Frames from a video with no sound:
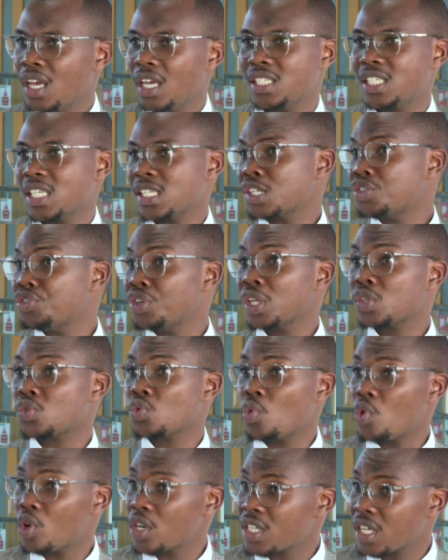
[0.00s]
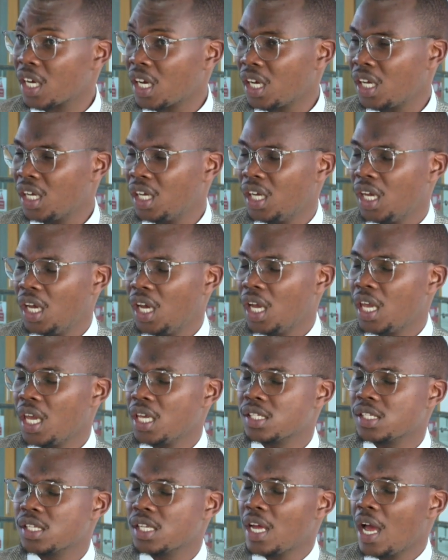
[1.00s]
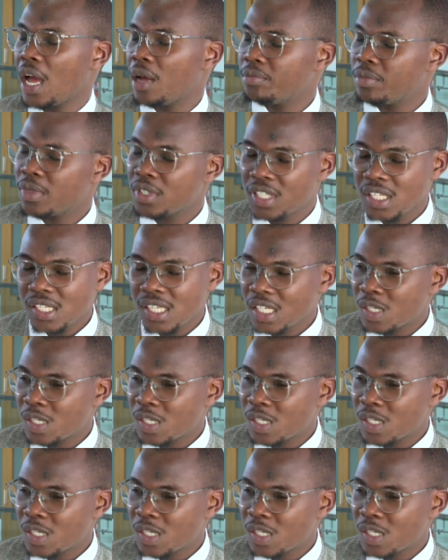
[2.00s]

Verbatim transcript: just drinks water? Yes, just